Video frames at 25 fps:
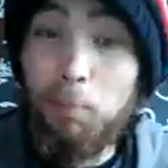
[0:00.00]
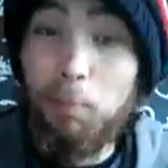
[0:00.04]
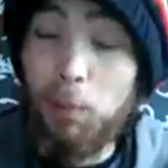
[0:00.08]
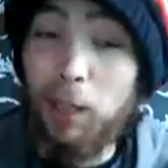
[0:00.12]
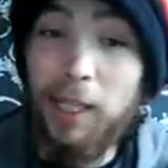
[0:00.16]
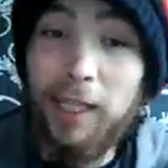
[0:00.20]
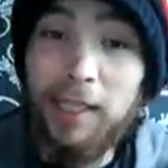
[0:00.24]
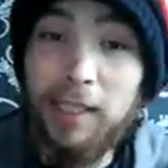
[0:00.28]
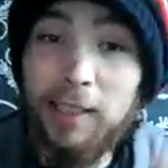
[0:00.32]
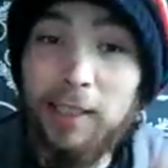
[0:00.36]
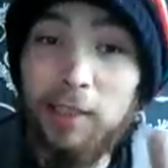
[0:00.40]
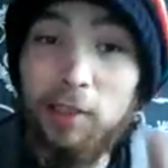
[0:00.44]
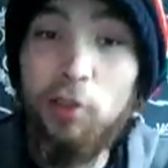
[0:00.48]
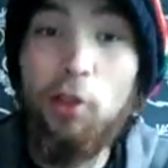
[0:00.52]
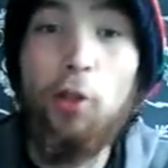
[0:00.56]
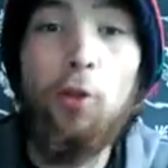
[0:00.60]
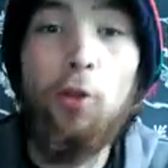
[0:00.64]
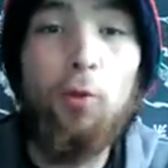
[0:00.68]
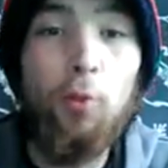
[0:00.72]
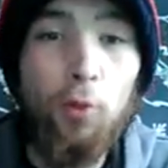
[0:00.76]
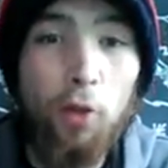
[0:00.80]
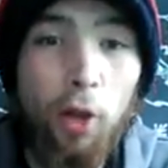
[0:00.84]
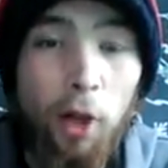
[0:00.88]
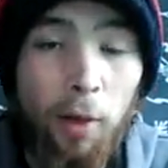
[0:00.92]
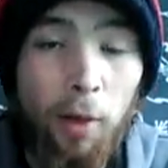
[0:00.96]
please
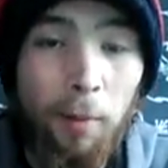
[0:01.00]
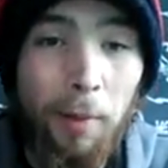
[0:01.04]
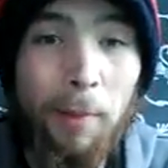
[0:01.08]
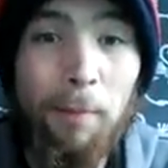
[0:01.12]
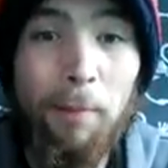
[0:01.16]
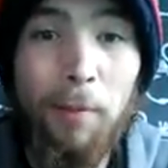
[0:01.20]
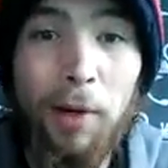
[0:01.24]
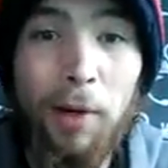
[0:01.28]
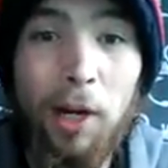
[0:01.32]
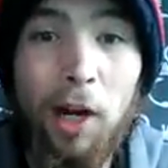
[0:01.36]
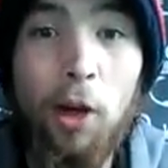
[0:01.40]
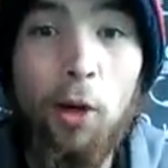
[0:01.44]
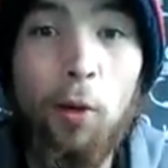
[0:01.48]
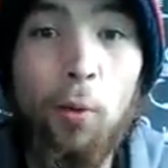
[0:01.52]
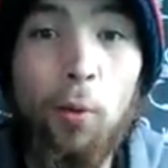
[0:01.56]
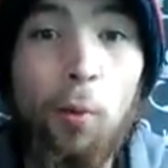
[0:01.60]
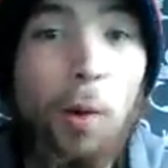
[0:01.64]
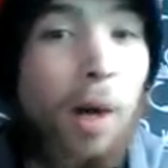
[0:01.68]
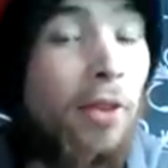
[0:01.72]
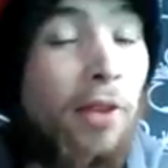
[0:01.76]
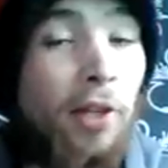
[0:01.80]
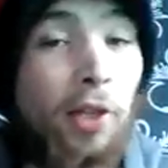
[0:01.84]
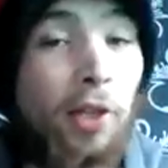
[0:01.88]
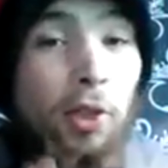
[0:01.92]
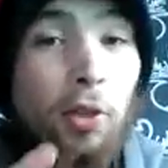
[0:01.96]
do comment below
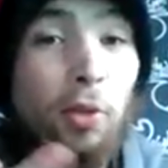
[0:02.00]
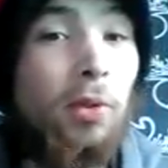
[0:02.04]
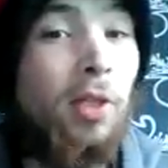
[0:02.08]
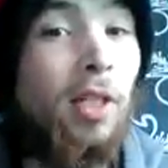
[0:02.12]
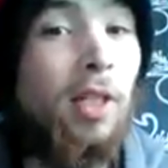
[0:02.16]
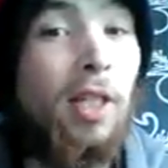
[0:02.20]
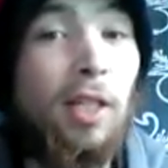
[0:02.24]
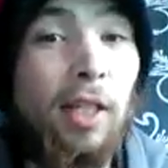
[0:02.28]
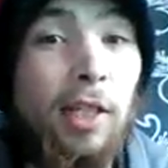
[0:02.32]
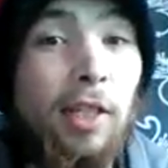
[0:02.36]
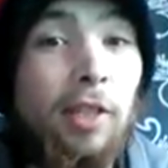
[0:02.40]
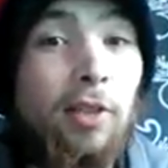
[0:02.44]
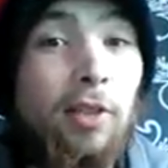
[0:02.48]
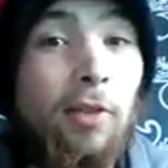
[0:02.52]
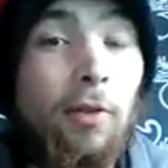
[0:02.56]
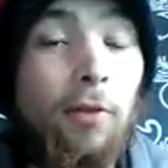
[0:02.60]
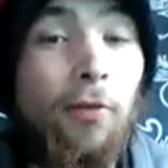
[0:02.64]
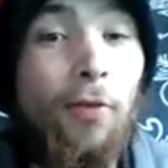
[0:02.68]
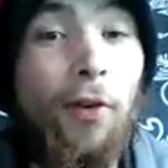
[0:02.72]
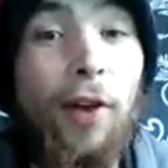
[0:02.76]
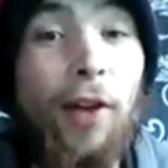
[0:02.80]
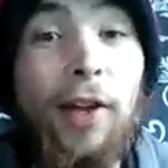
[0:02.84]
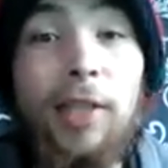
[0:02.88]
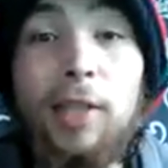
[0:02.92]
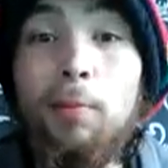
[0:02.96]
whether you see this on
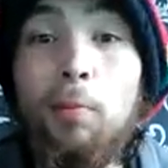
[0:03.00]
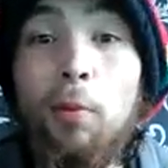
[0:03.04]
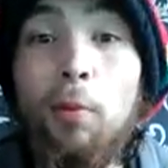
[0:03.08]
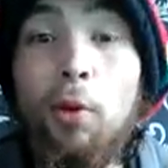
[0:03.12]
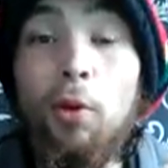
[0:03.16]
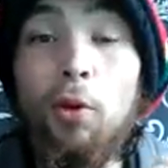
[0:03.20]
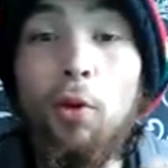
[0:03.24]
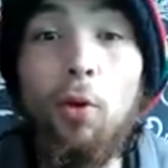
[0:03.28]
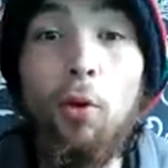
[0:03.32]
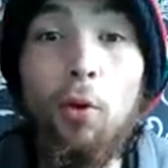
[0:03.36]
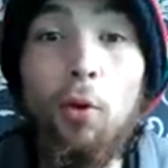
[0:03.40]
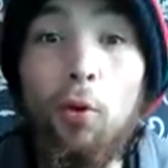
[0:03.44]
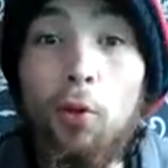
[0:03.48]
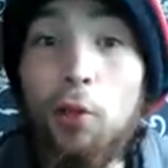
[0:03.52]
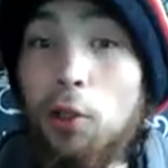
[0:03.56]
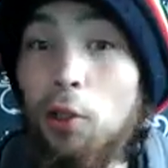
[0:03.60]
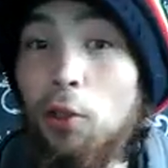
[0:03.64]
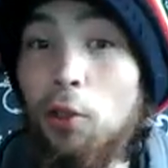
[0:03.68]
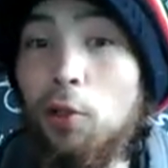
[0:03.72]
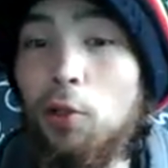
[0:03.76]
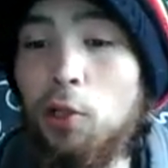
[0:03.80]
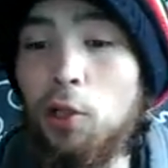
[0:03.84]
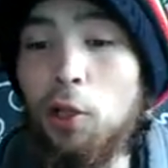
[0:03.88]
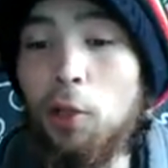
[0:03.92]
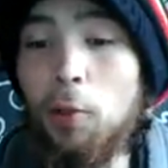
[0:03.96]
Facebook or
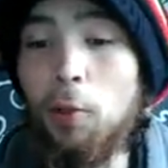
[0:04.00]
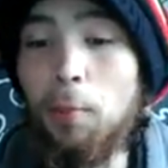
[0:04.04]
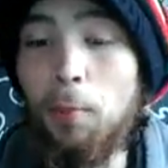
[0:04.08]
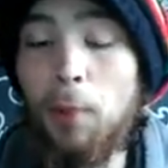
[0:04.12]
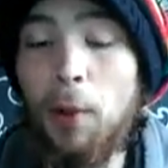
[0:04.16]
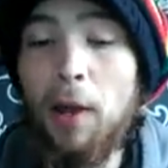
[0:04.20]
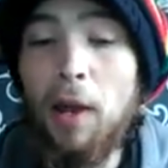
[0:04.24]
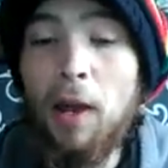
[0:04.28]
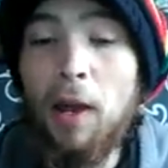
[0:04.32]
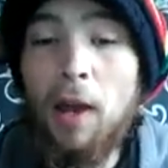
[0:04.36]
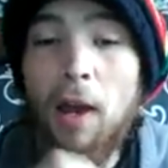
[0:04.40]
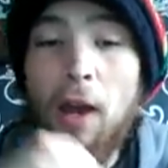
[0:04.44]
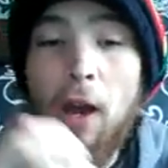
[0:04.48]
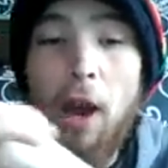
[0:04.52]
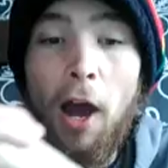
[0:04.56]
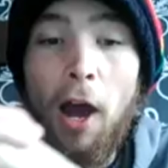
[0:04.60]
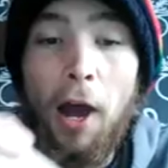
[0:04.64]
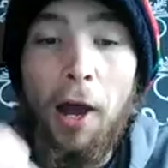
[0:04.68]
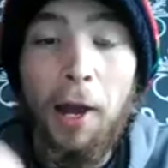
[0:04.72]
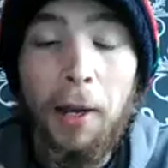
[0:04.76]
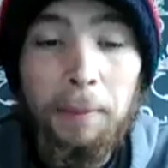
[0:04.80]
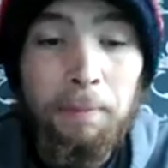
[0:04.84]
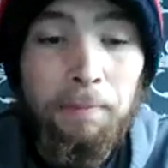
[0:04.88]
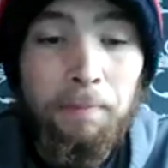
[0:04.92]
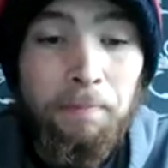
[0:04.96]
YouTube,
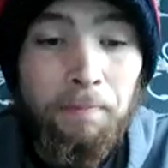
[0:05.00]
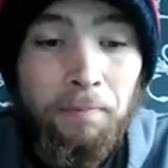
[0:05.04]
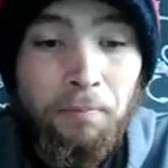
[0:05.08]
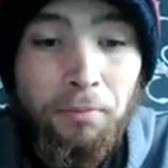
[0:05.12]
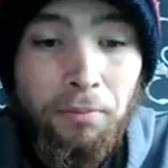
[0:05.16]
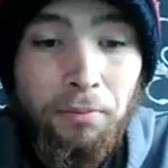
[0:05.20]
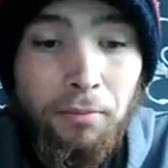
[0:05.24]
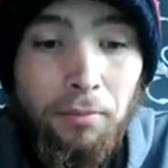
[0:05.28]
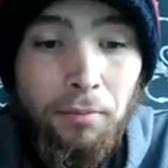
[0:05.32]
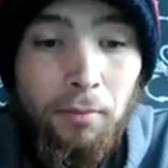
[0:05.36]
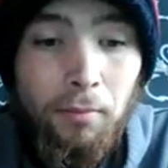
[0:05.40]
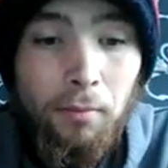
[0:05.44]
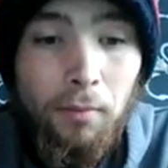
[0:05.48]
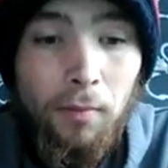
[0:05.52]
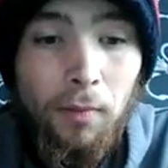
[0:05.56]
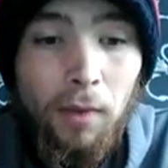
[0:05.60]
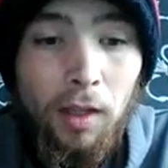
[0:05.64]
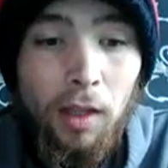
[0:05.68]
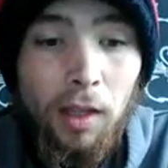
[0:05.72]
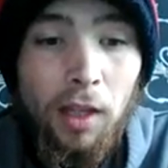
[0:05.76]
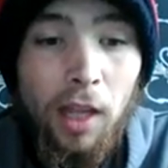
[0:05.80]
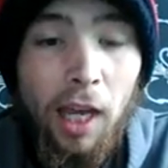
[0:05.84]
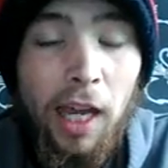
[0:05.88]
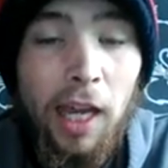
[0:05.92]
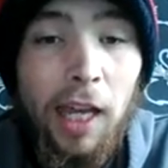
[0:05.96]

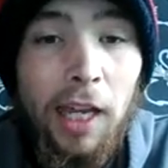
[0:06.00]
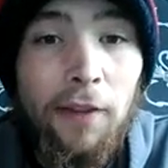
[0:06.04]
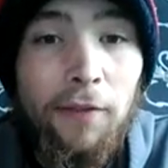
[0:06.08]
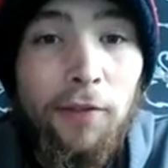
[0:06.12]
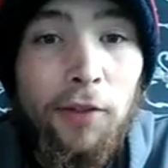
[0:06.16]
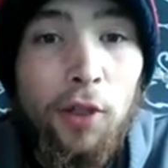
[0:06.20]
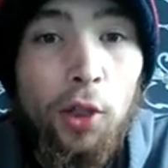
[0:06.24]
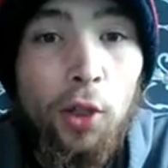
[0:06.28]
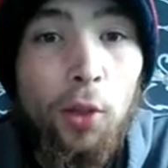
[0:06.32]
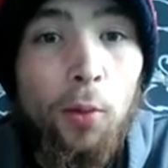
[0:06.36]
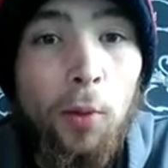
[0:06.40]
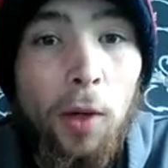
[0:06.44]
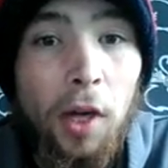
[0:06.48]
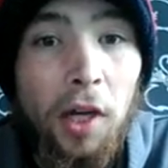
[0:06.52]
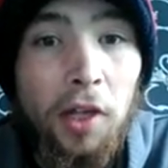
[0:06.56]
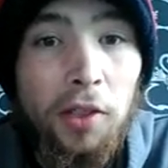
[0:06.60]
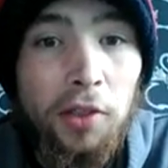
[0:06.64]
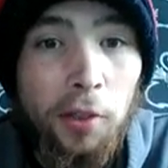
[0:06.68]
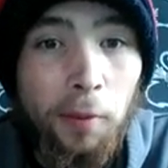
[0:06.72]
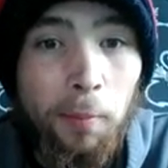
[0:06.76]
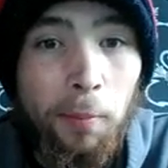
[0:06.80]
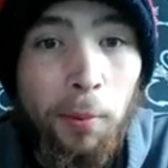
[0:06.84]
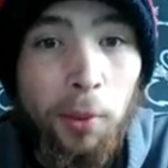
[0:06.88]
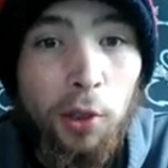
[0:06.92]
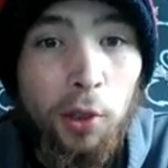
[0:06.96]
that if you were
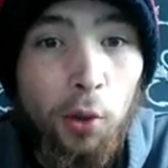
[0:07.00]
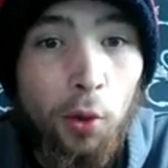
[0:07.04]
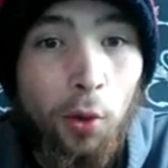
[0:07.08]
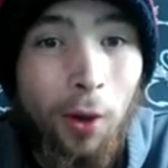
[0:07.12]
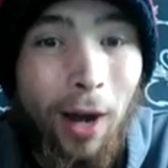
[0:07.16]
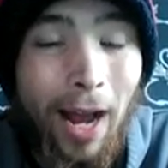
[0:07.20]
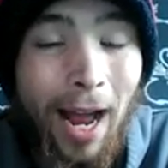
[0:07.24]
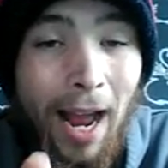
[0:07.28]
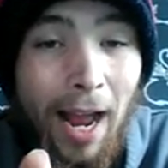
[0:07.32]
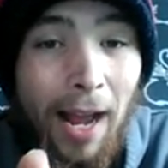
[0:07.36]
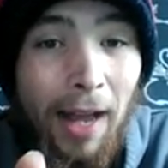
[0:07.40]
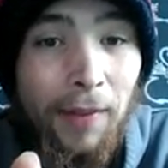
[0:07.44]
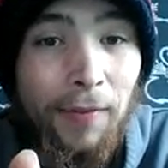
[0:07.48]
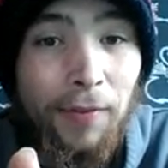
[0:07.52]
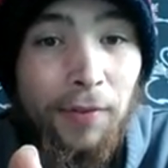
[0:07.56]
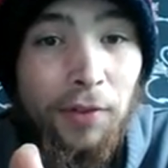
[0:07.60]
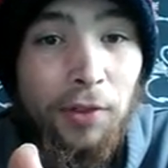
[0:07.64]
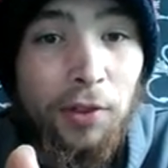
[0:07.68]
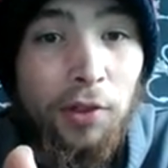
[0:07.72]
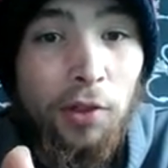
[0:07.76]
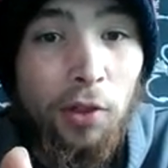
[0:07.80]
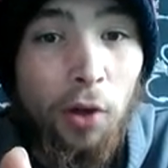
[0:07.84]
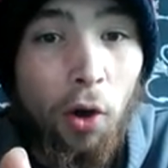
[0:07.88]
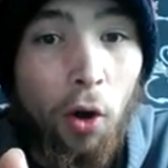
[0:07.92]
to put your hands